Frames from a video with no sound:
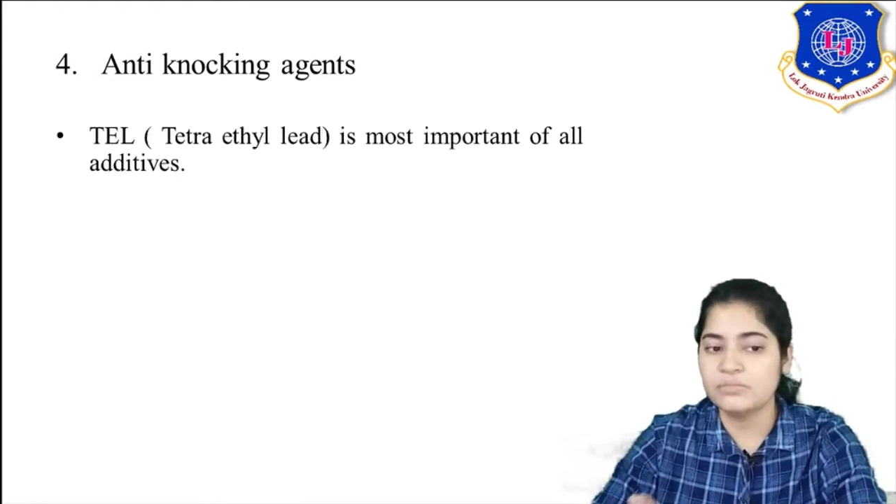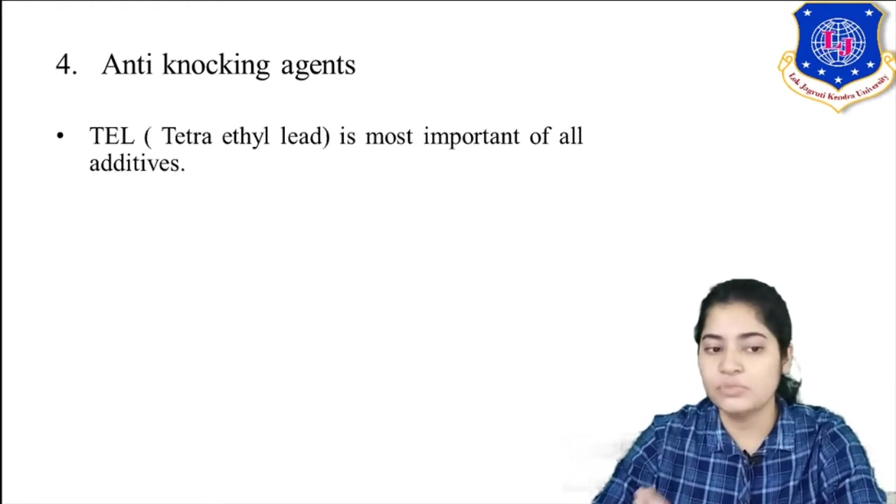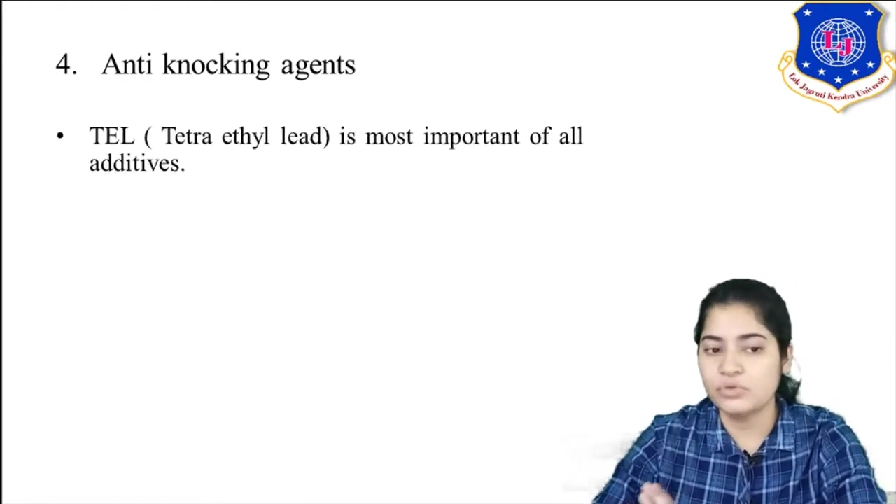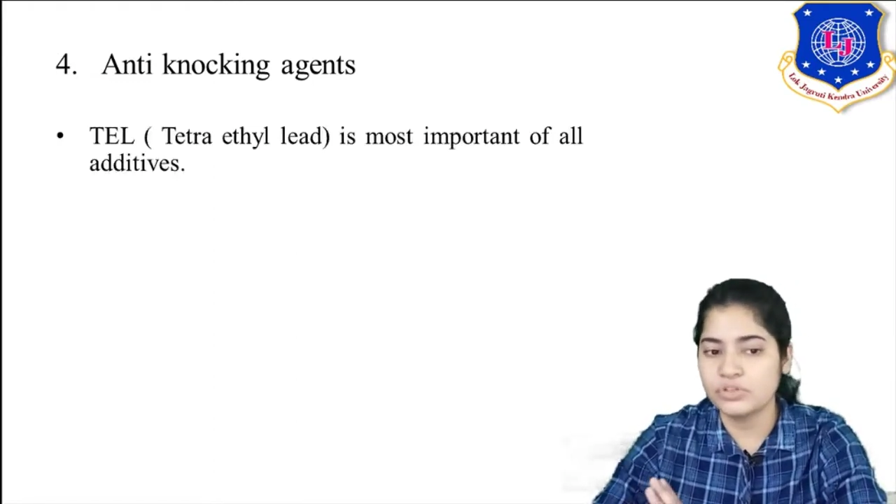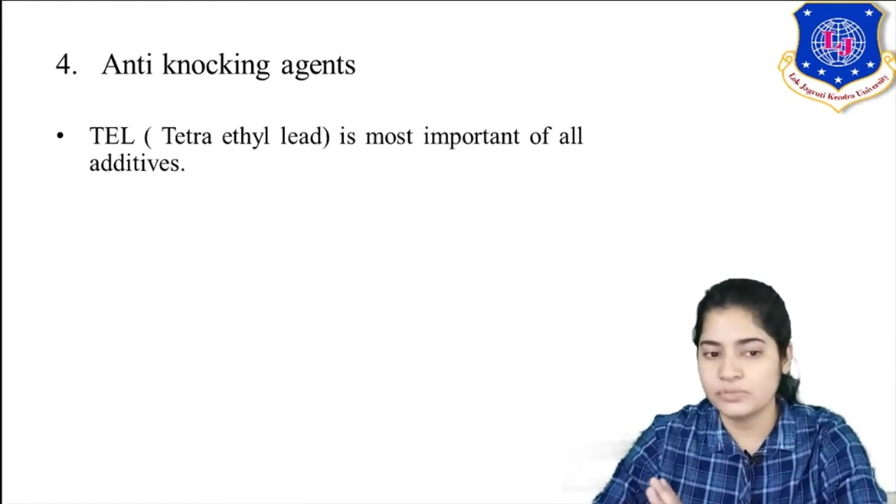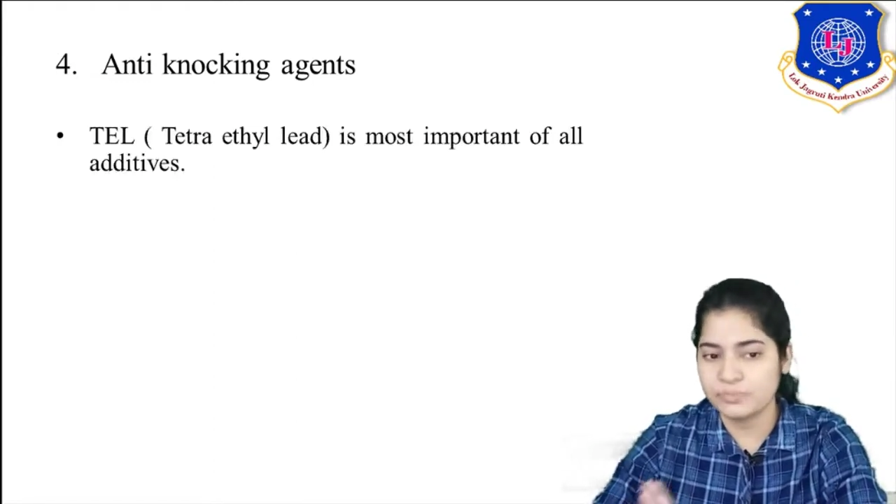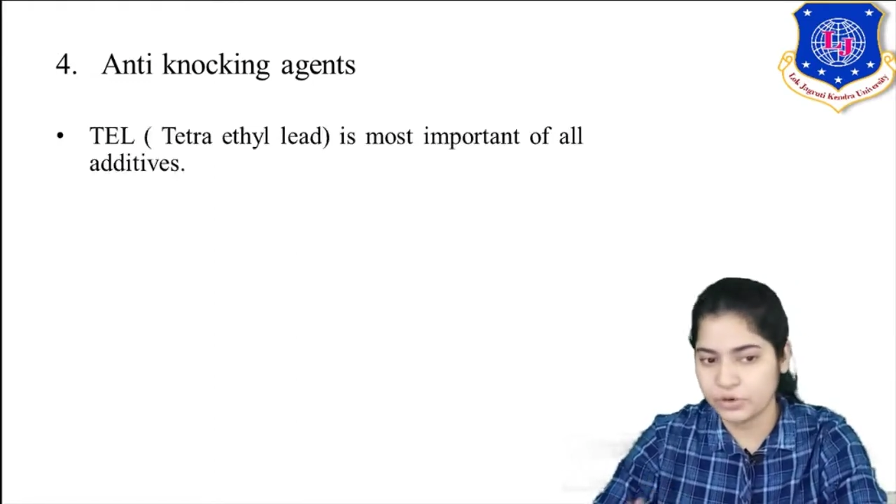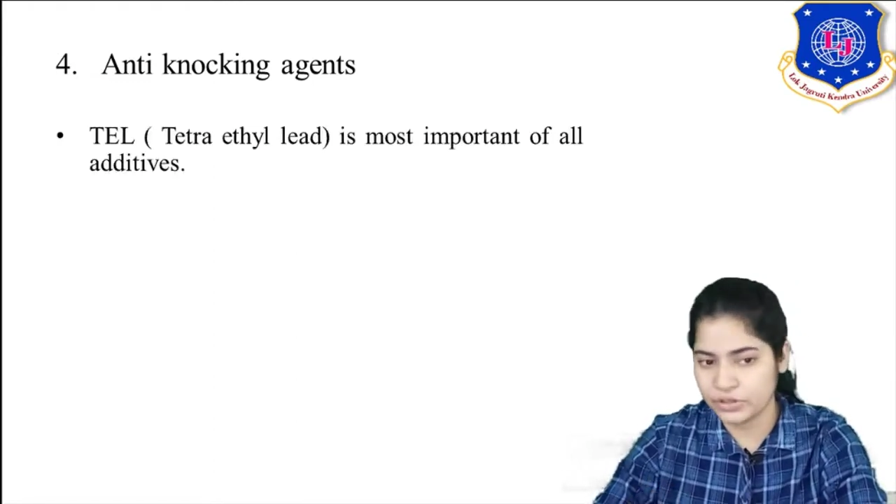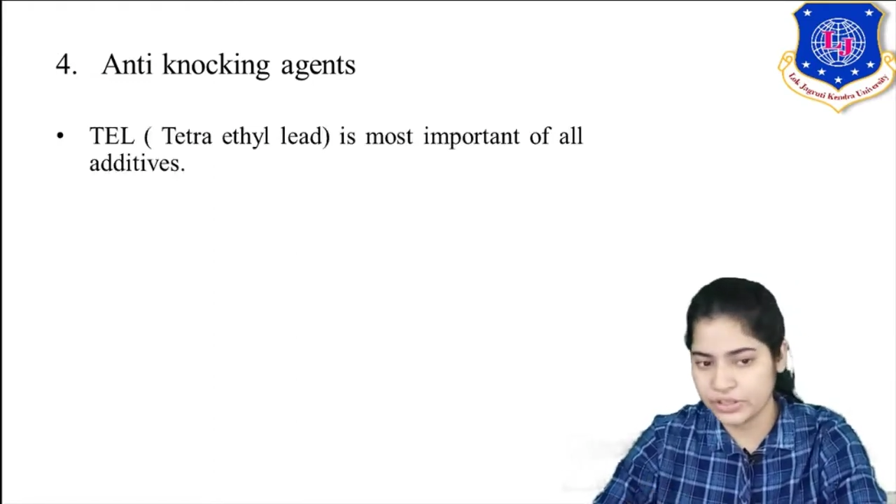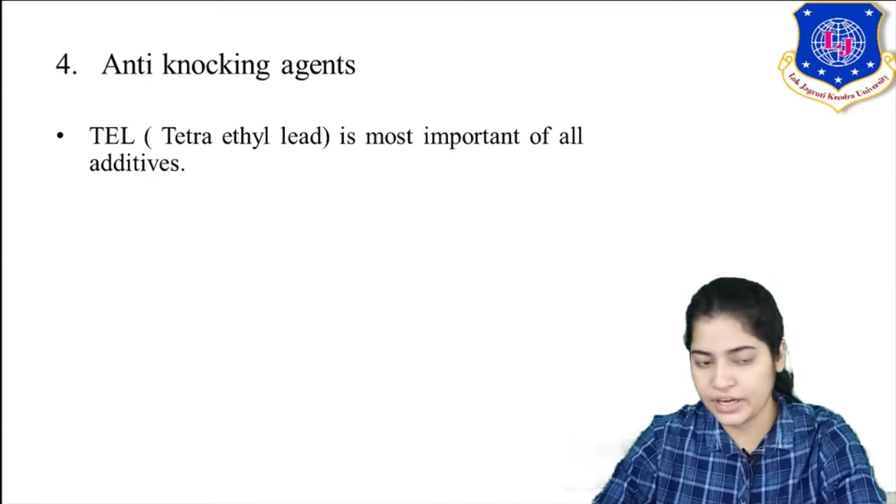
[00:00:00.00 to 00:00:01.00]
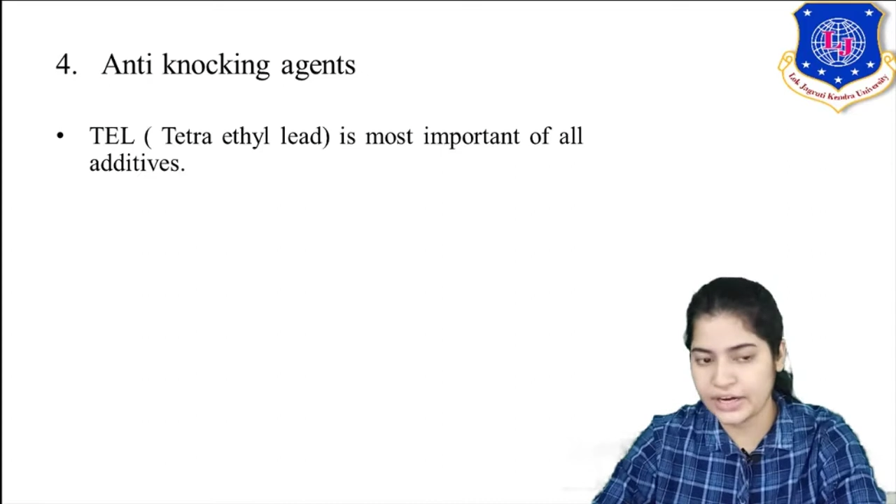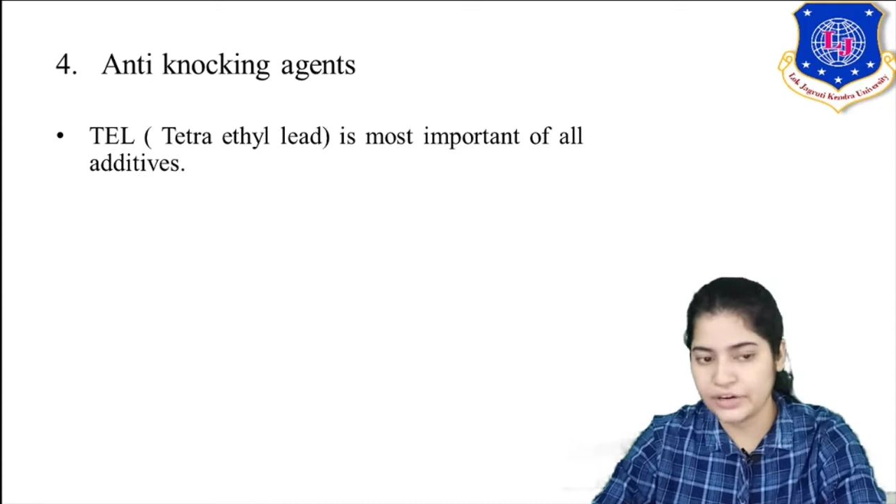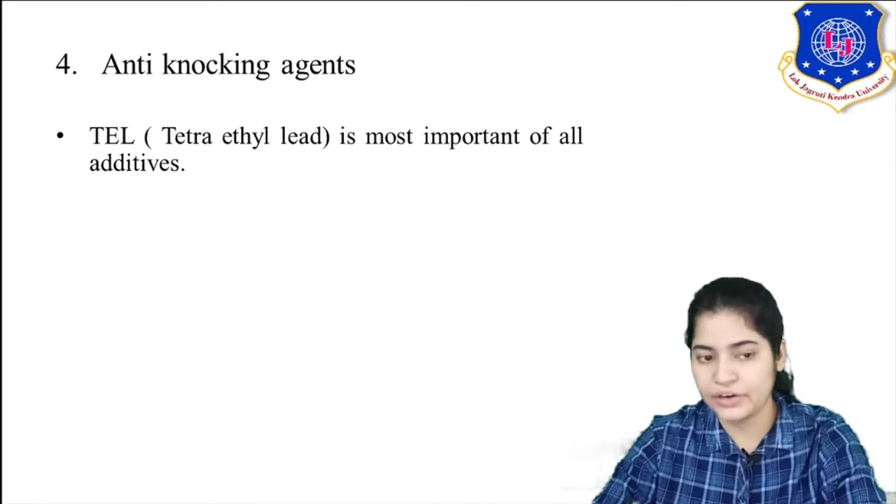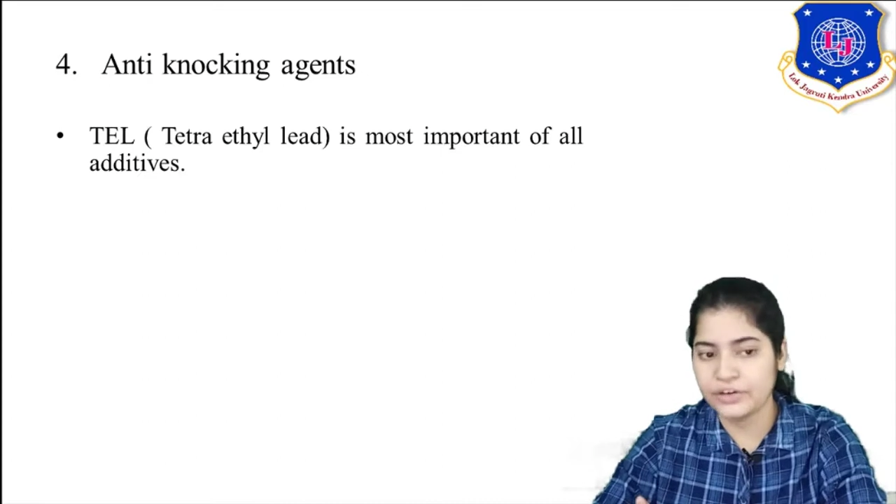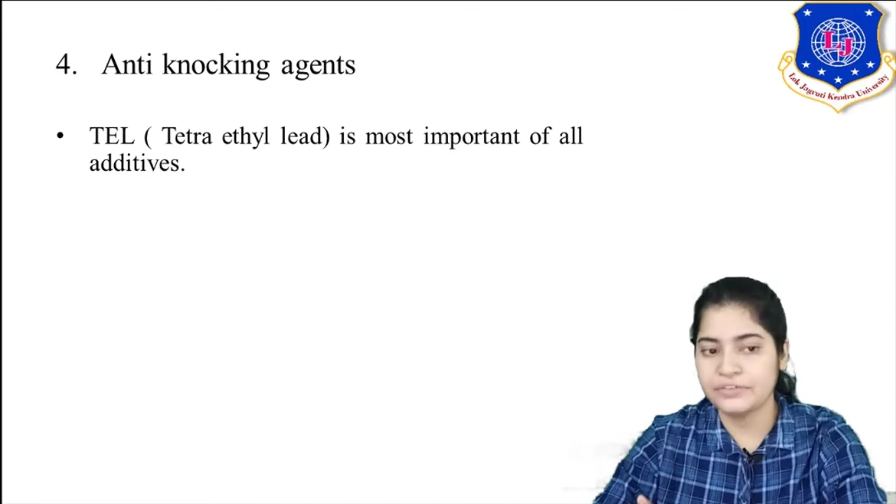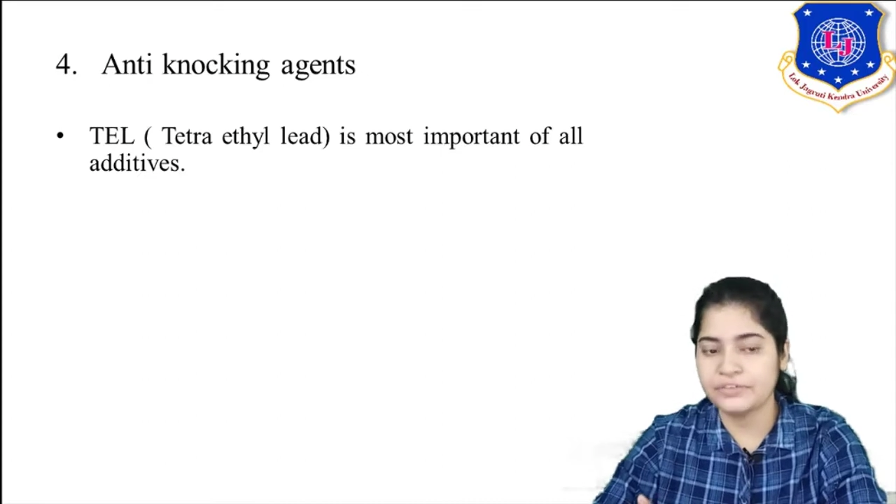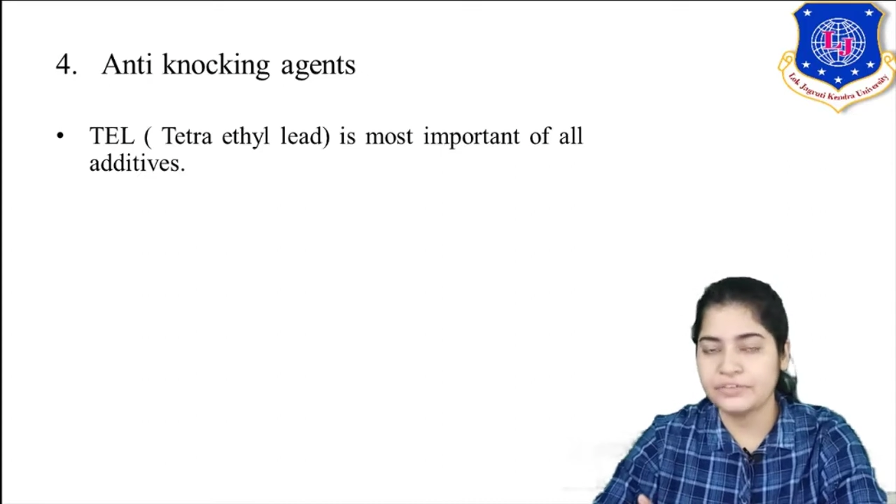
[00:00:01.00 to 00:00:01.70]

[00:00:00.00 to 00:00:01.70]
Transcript: most important kind of